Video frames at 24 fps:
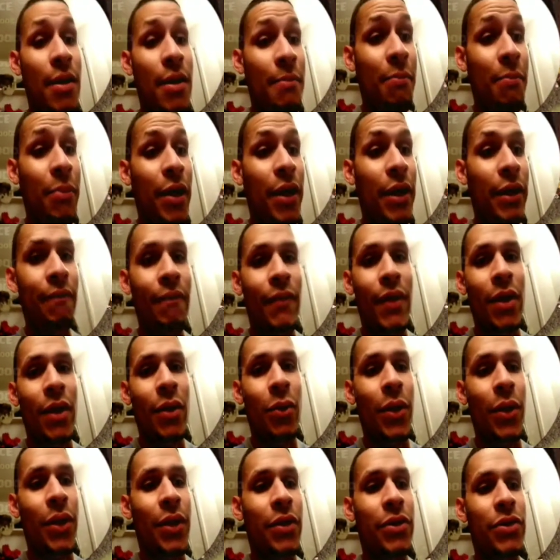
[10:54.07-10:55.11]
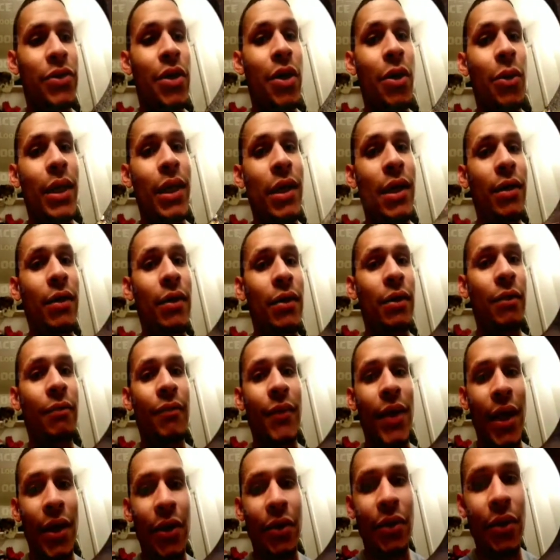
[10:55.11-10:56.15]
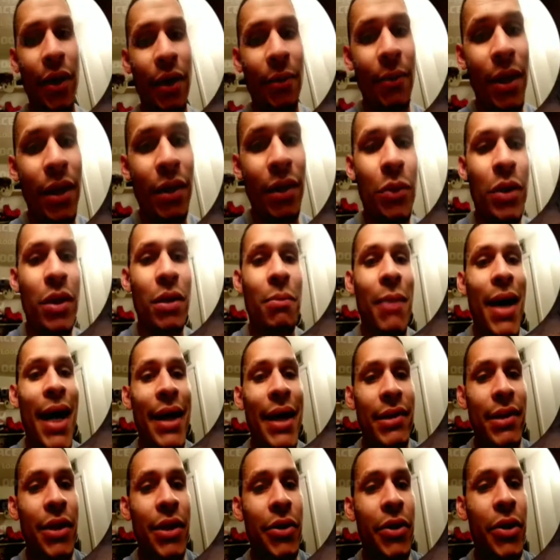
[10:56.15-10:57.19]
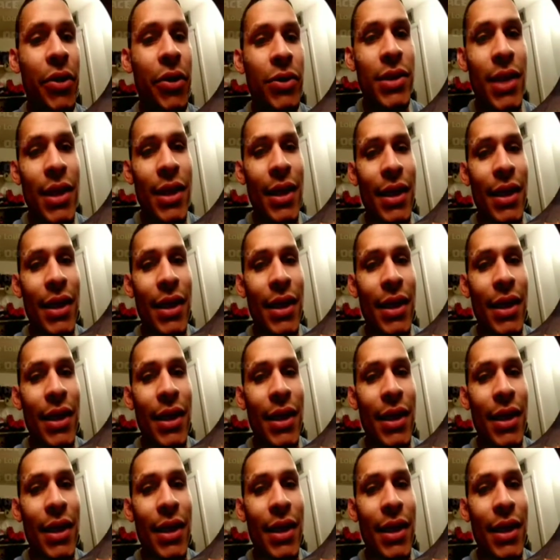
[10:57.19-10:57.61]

but when there's no Eagle and you're coming in with max heroes,